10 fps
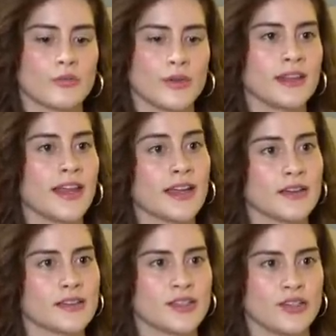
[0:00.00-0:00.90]
would
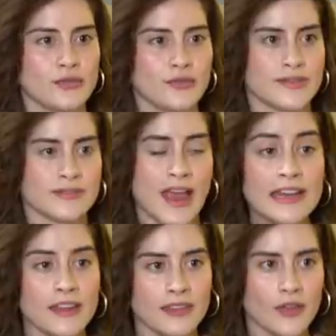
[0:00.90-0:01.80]
like to use
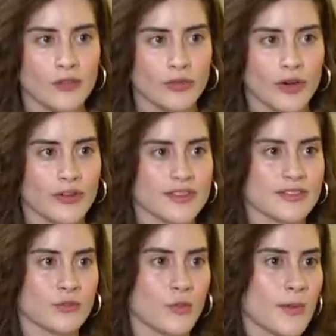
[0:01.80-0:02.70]
anything,
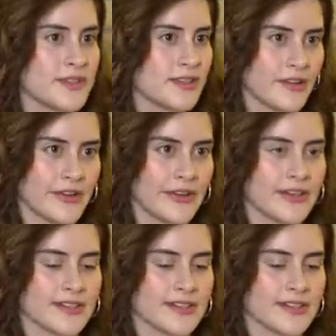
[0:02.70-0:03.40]
regardless of what material mm-hmm.